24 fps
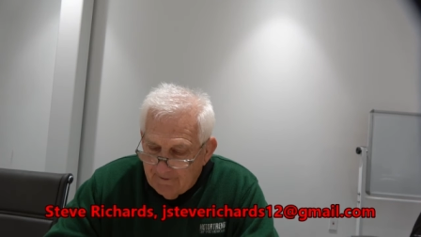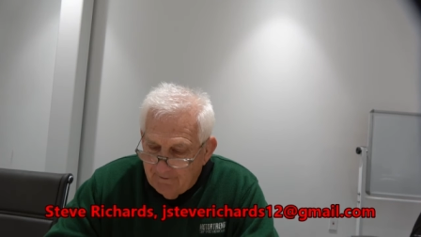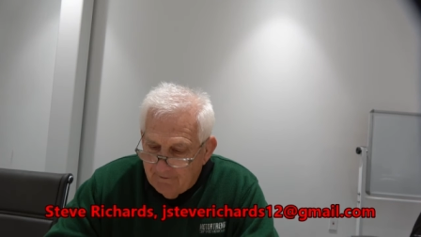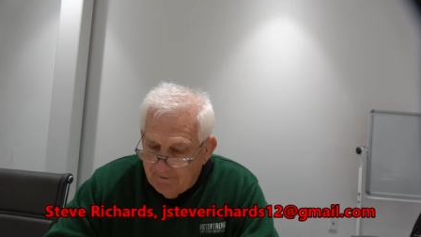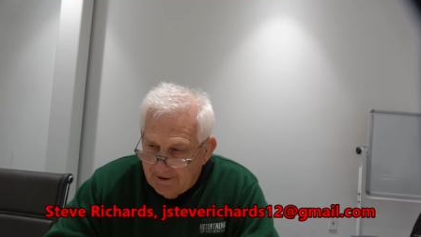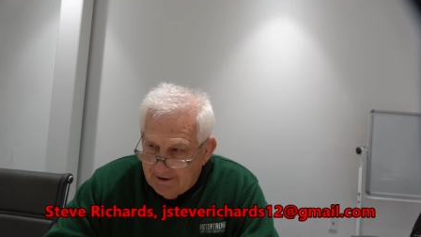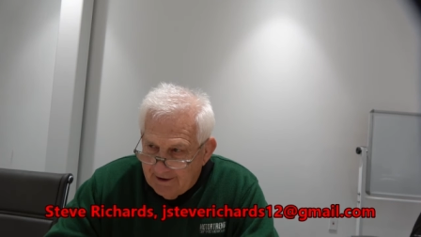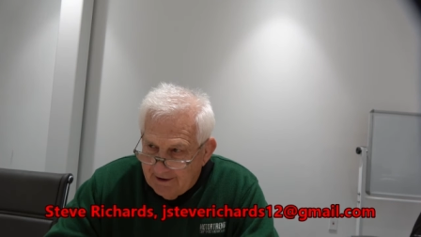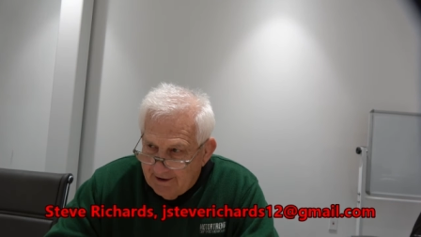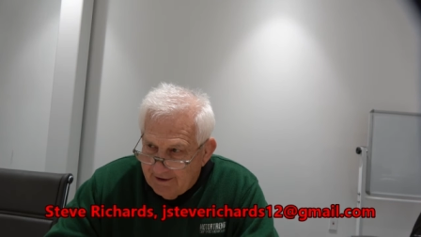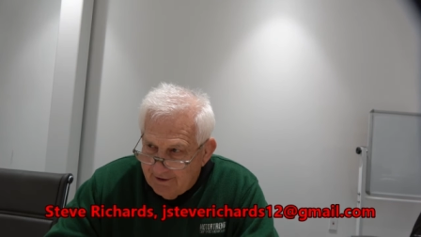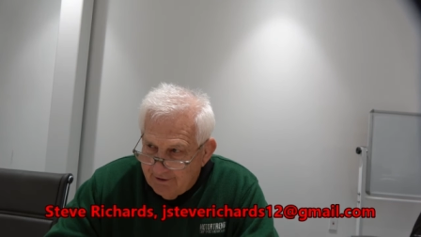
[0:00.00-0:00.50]

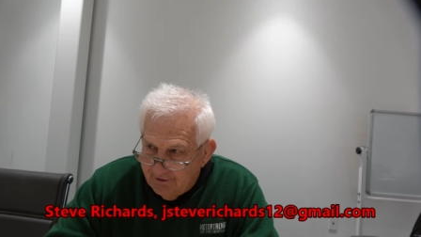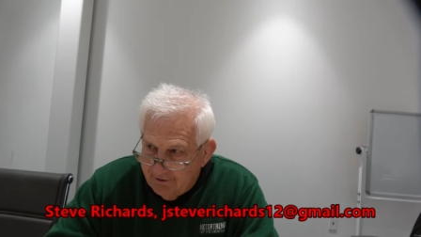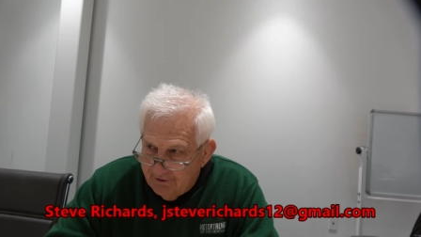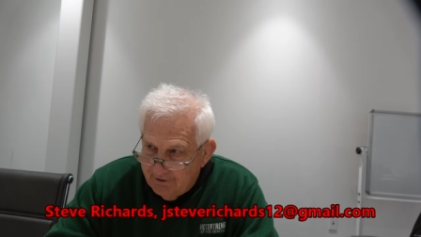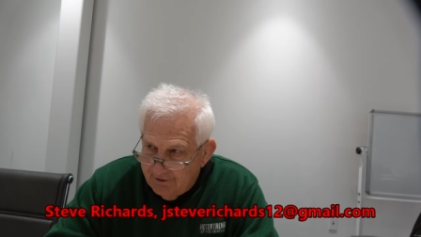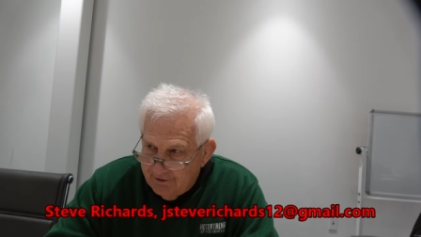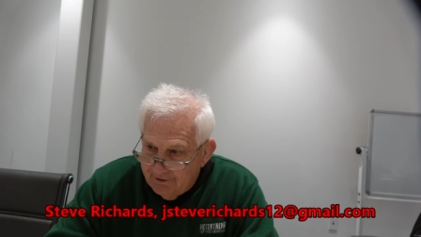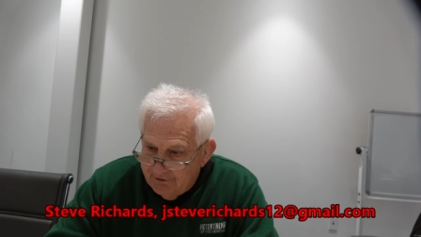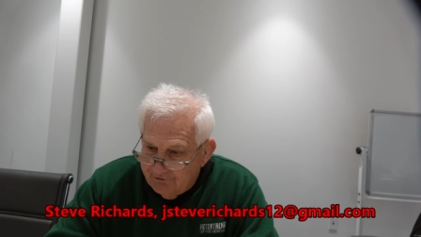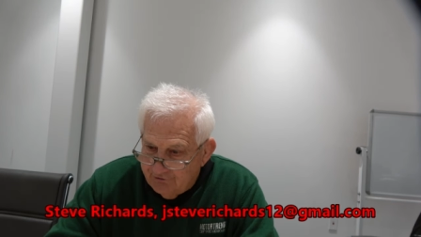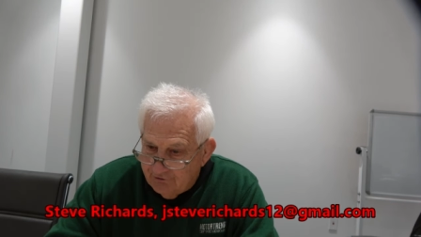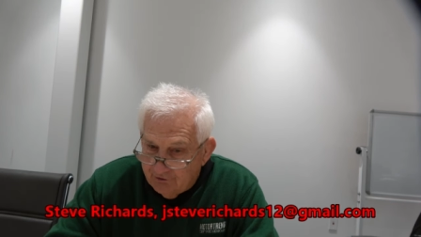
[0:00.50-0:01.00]
Okay?
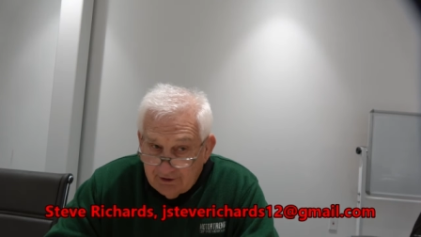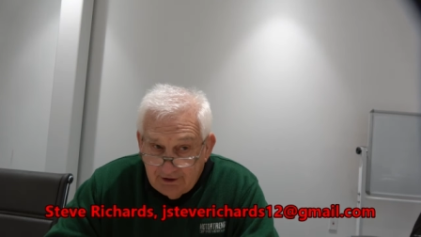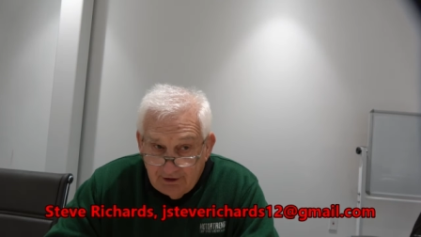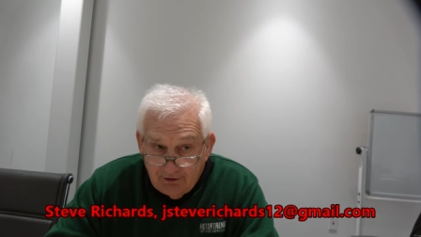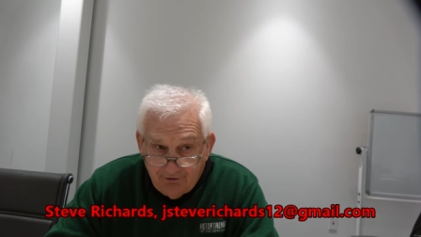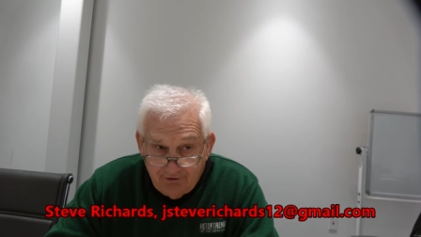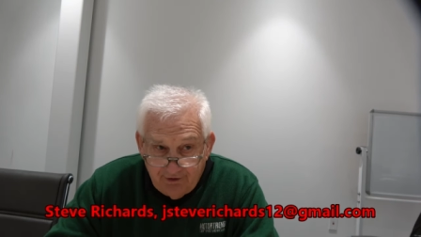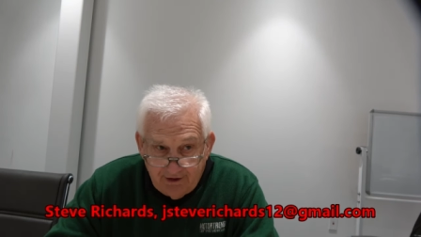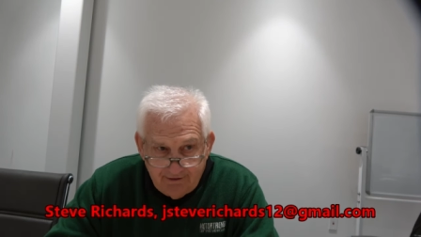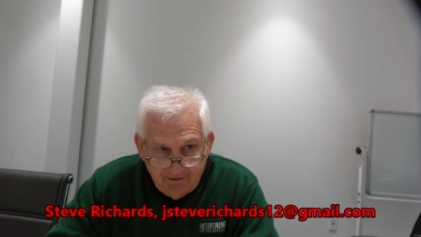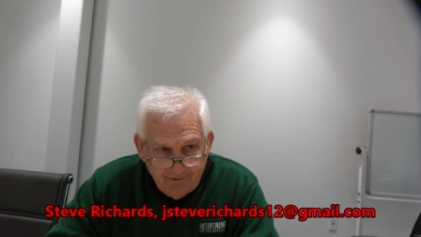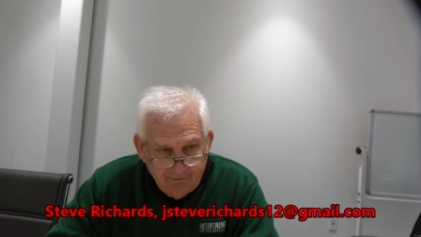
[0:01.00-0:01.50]
It's a little
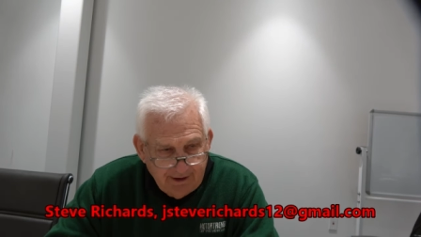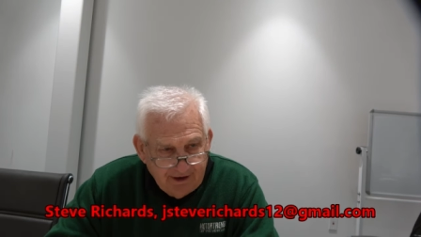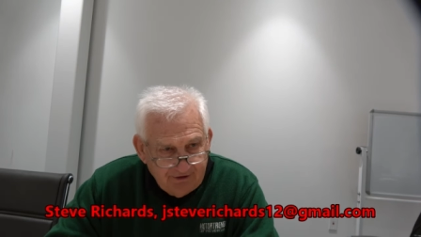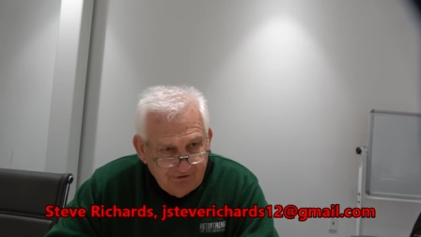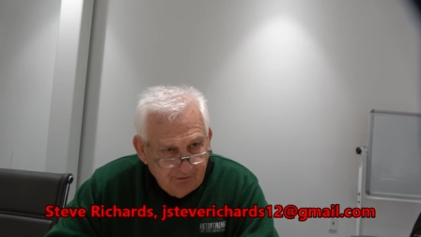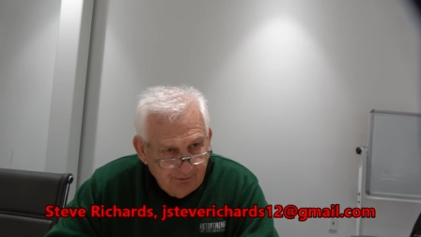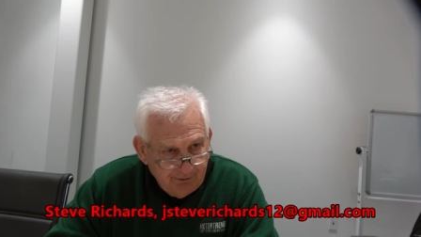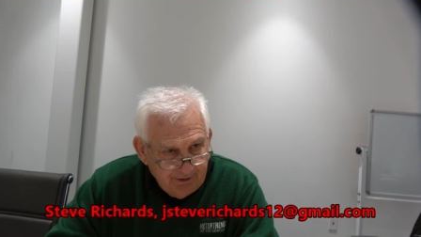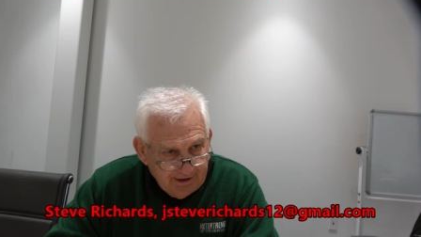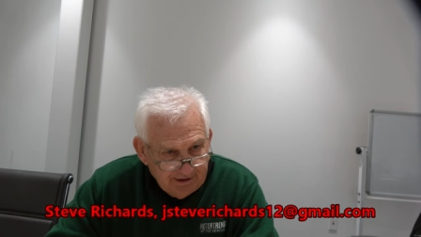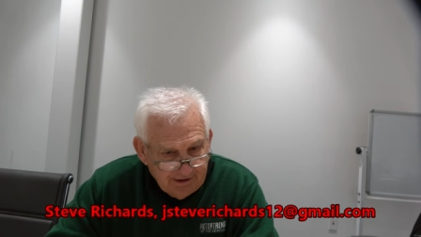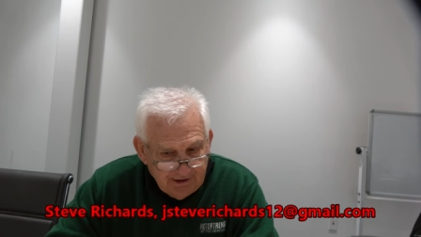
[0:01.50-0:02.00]
thing that makes
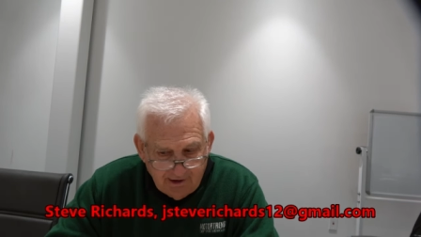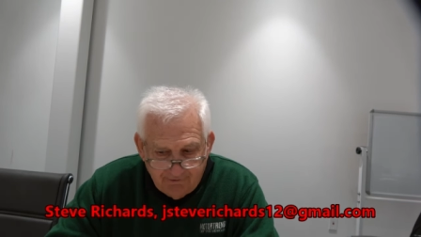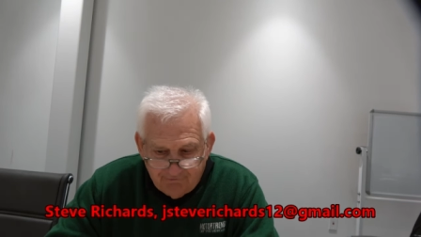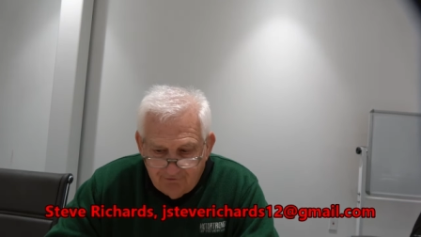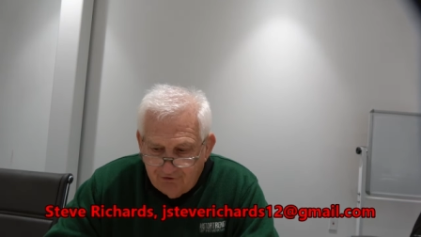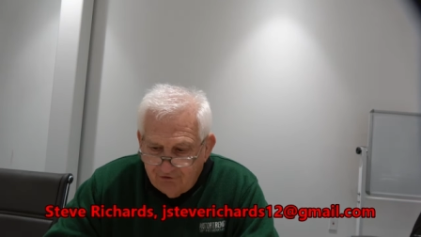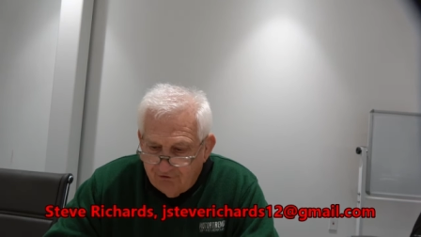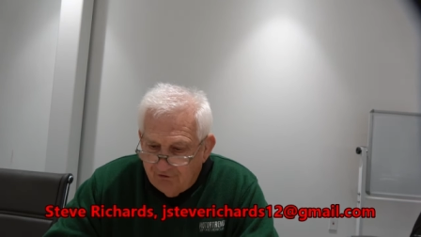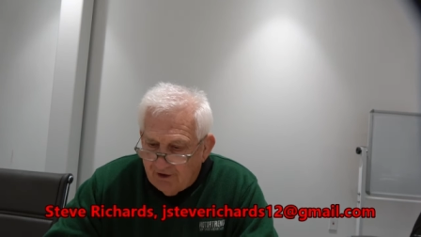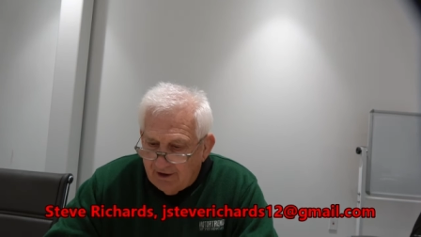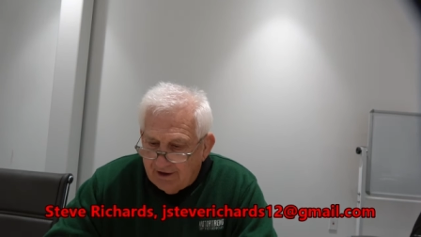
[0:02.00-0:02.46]
a big difference.